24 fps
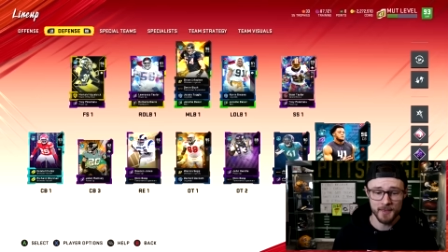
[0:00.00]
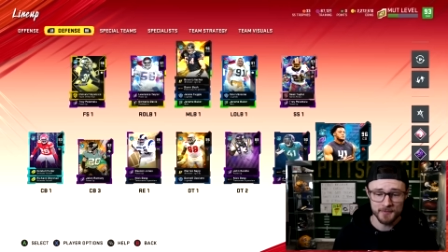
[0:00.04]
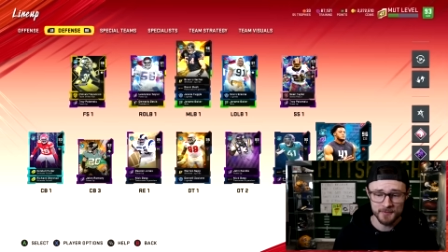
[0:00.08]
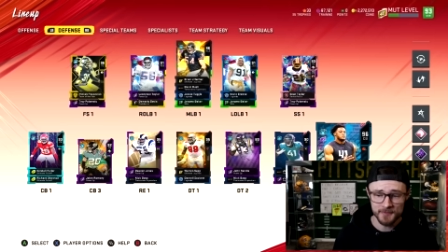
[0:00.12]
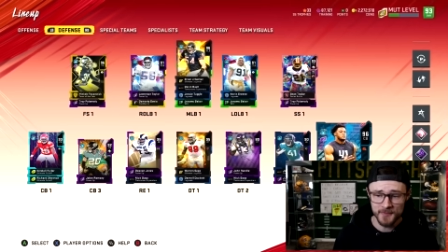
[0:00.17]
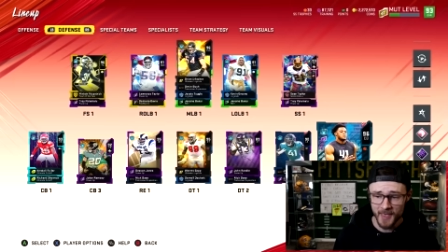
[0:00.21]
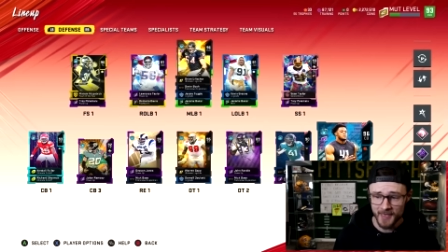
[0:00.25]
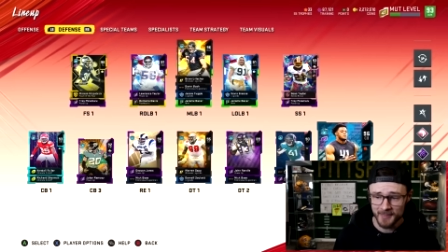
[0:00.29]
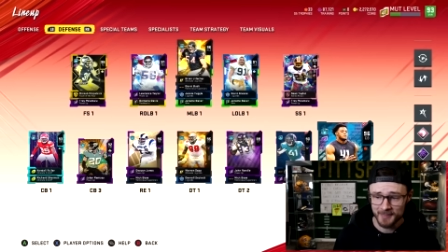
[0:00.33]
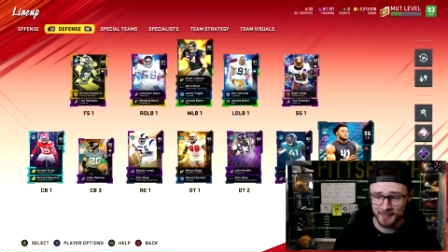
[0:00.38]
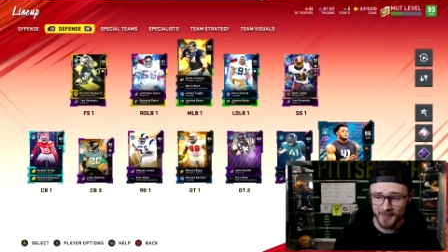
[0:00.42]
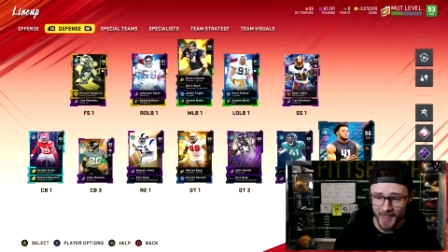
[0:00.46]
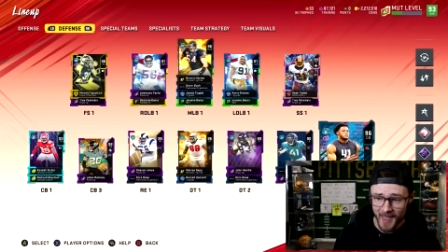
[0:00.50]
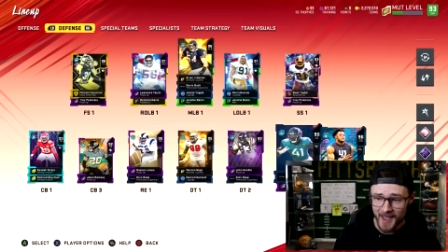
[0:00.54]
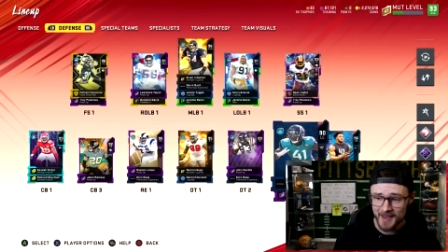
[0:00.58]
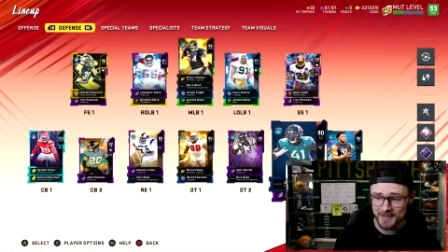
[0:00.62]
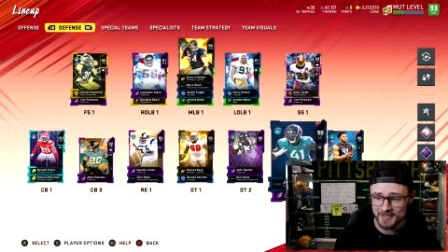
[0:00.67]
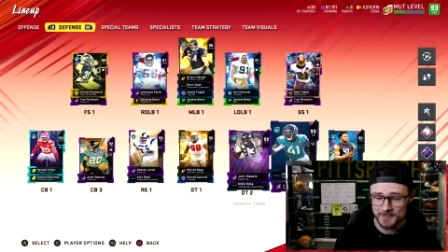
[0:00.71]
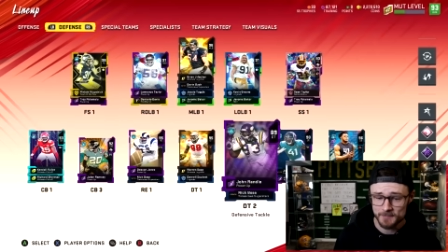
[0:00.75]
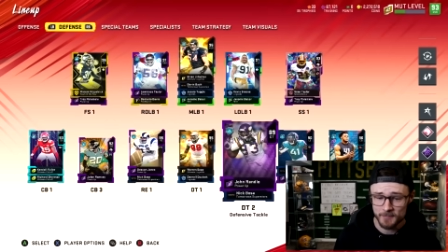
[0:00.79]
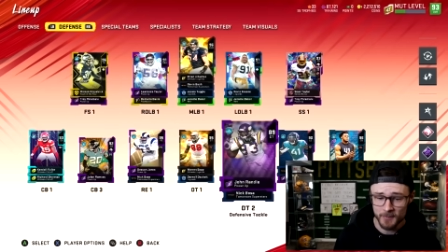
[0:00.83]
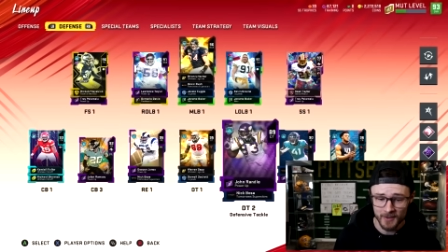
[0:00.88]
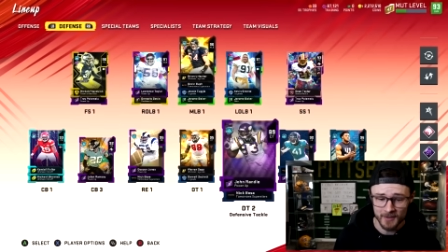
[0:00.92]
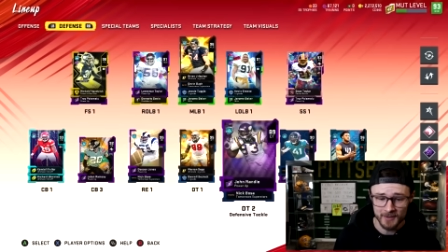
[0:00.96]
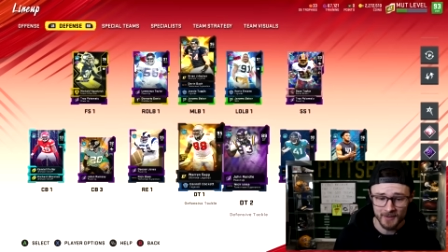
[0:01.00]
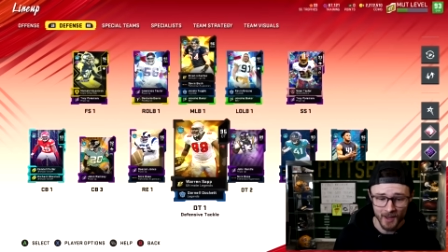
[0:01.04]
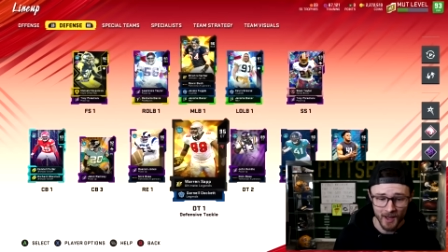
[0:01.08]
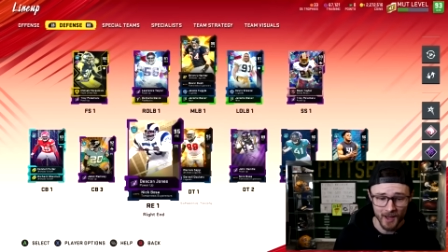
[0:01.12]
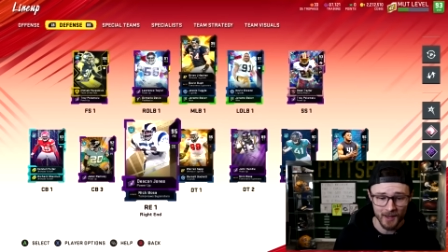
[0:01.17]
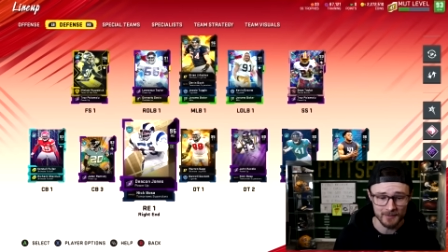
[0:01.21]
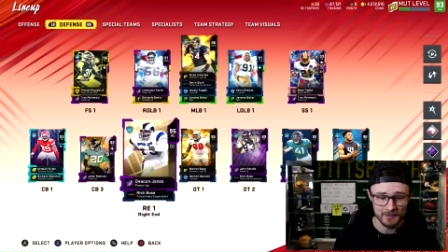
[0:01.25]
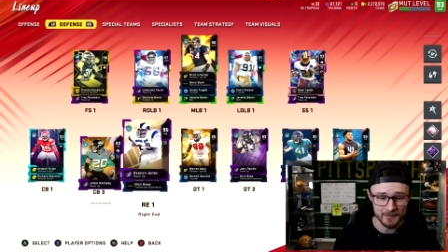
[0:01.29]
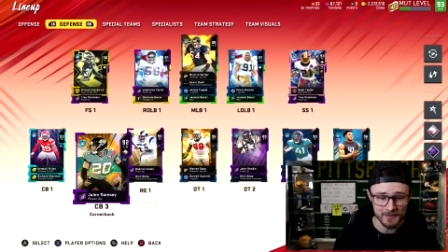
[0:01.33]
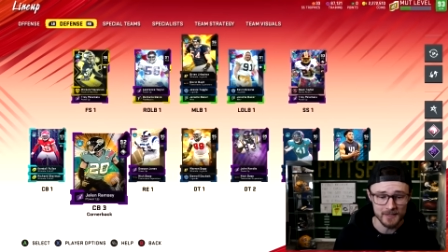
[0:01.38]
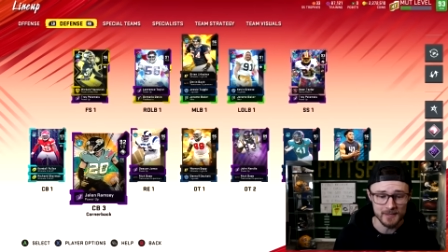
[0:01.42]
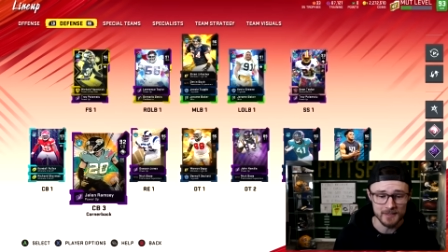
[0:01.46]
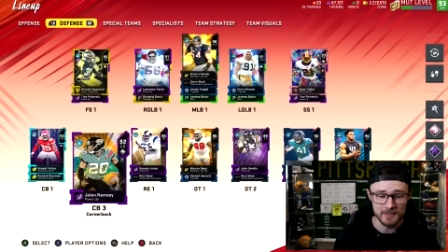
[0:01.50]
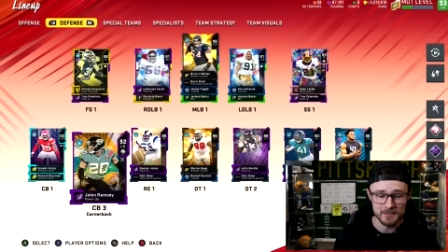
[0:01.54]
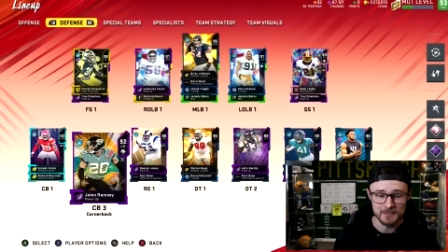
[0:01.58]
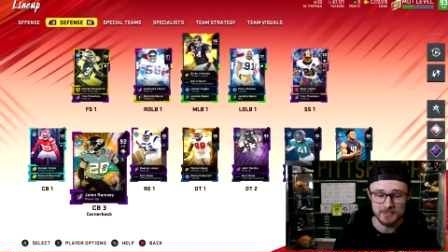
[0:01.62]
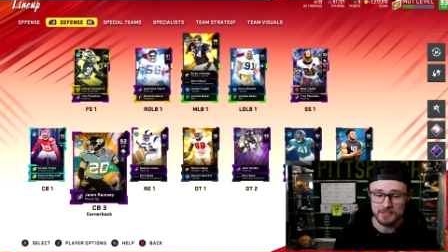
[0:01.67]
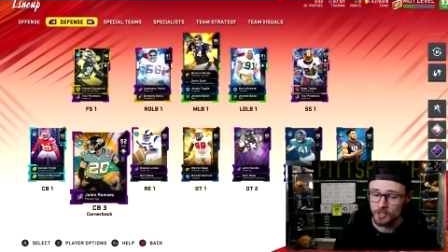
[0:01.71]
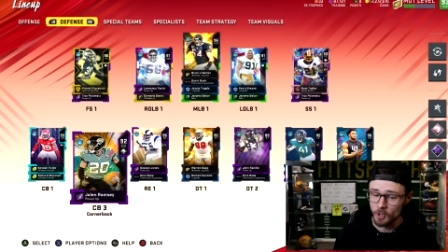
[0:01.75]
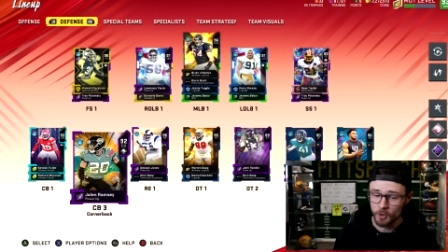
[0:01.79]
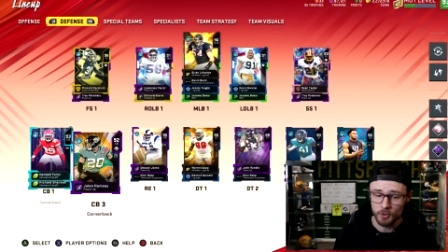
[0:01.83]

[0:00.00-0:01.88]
And then last but not least,